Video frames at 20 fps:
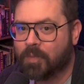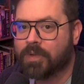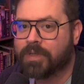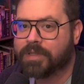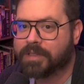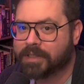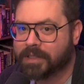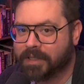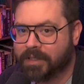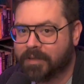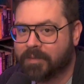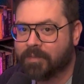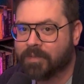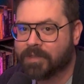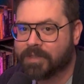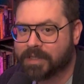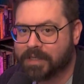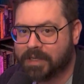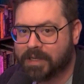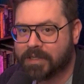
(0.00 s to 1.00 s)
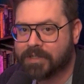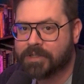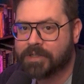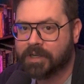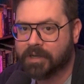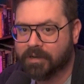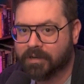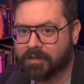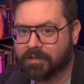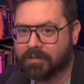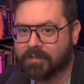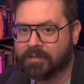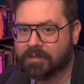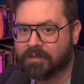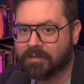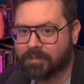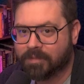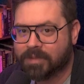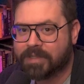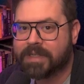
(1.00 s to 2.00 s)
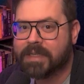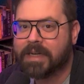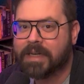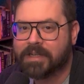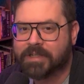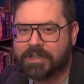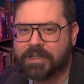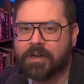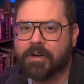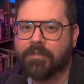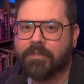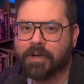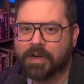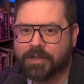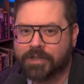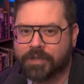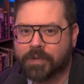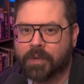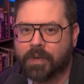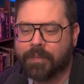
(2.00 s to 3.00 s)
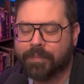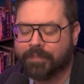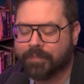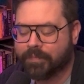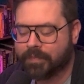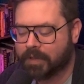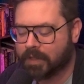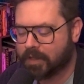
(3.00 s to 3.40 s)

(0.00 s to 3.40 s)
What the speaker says: We'll see. We'll see next year. We'll see next year if I show up.